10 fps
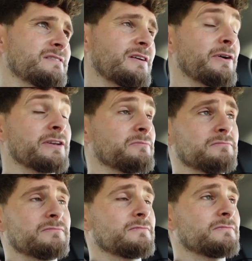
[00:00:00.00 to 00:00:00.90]
No, I don't.
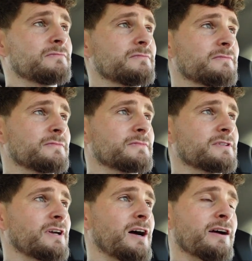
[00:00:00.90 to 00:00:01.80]

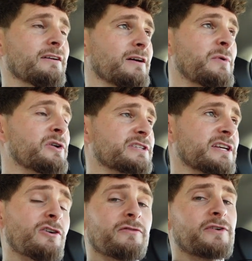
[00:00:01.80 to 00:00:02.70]
I am
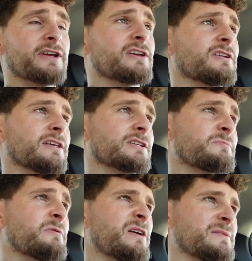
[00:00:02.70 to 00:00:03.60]
honestly not very good at this,
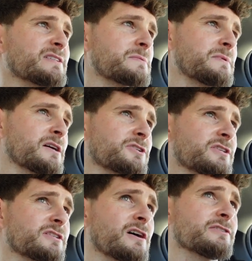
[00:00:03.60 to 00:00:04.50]
but maybe it's something I should
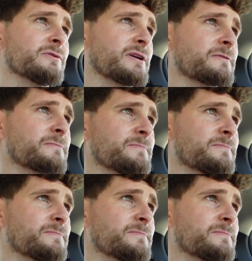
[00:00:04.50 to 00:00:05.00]
start doing.